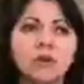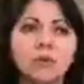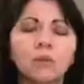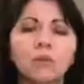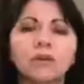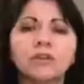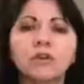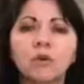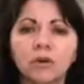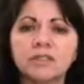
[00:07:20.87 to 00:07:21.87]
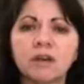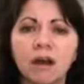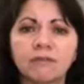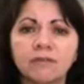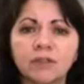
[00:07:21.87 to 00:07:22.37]
what the course
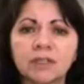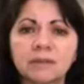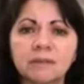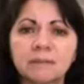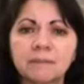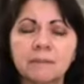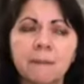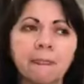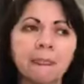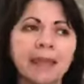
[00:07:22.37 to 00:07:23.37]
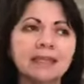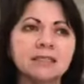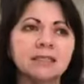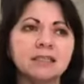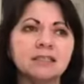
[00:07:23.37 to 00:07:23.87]
offered. It's
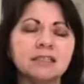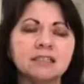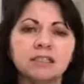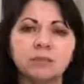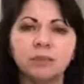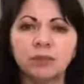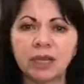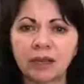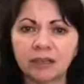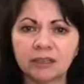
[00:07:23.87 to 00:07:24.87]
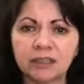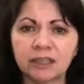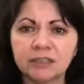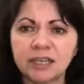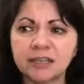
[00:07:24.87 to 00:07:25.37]
easy to put out a
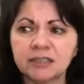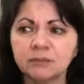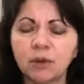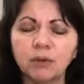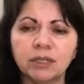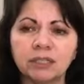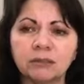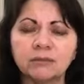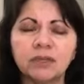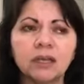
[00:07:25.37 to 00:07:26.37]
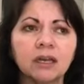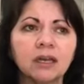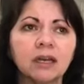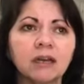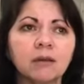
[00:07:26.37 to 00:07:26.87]
testimonial,
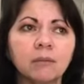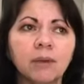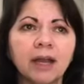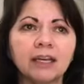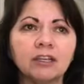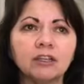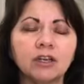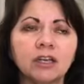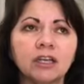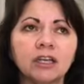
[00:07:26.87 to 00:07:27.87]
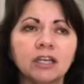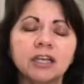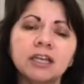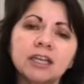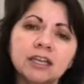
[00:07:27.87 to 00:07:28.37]
but
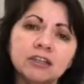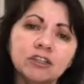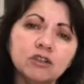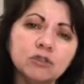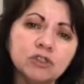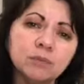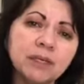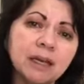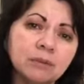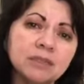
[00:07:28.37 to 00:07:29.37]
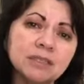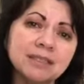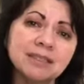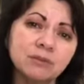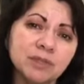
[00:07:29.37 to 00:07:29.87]
you should be able to see
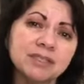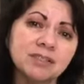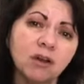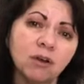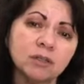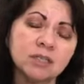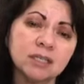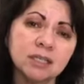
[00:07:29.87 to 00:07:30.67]
the result